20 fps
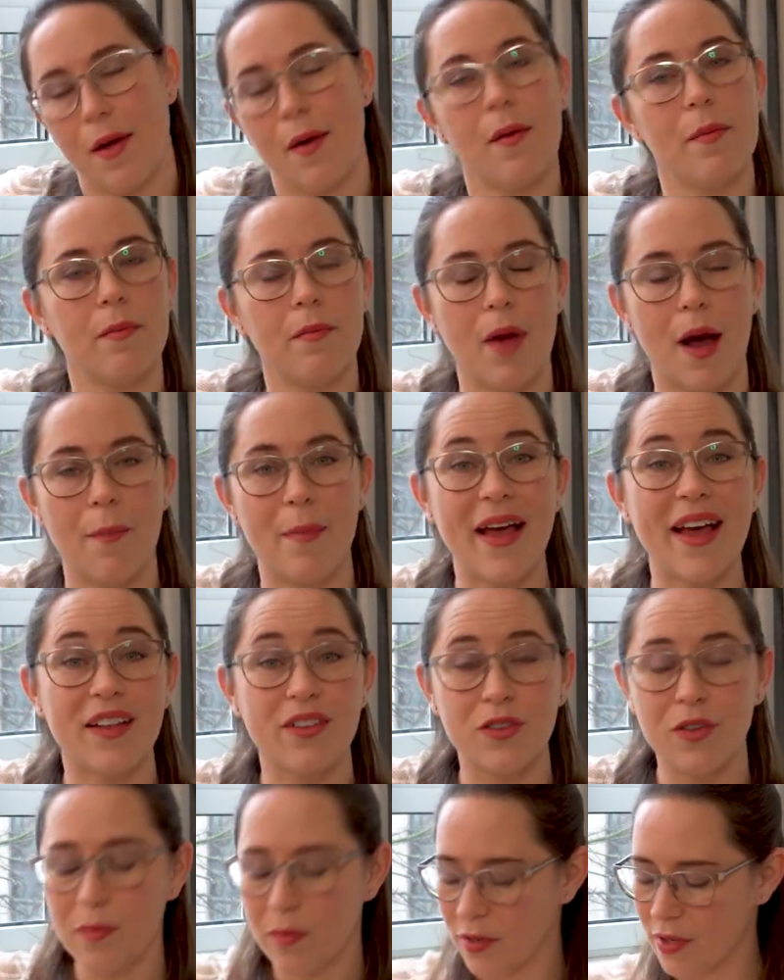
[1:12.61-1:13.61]
a
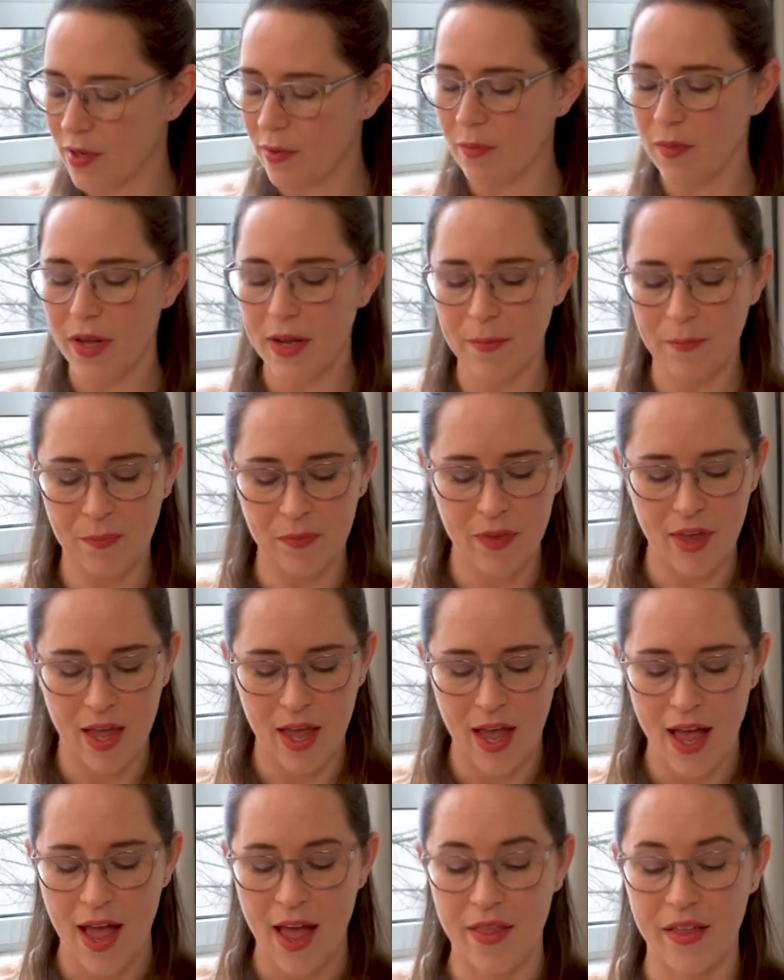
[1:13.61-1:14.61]
pant loop or something.
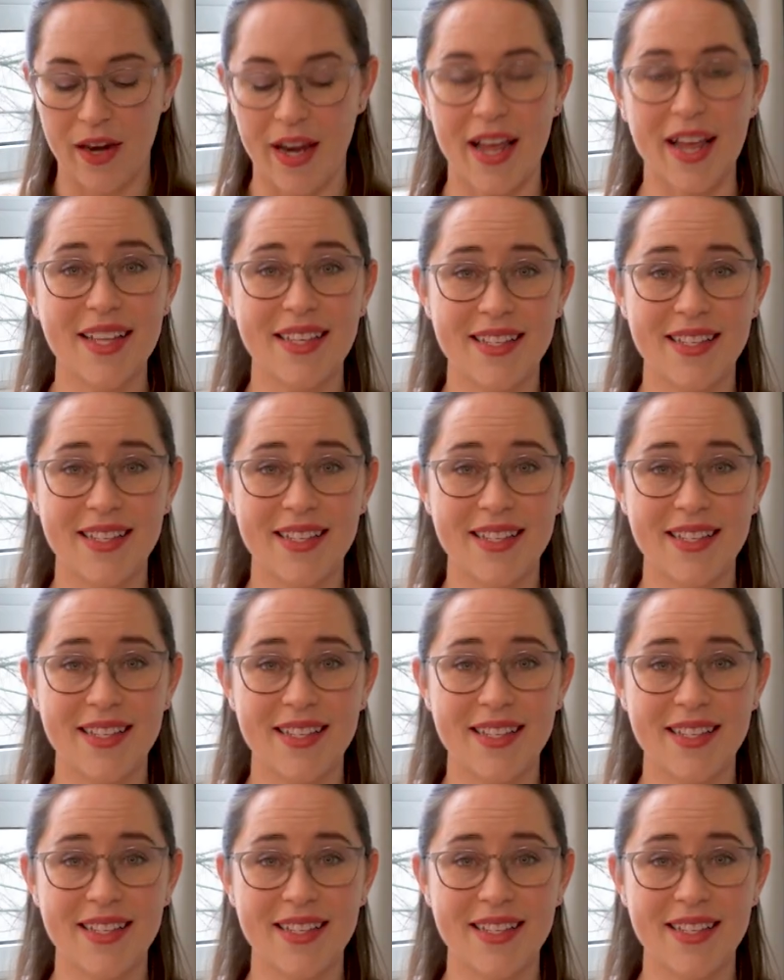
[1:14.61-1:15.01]
And then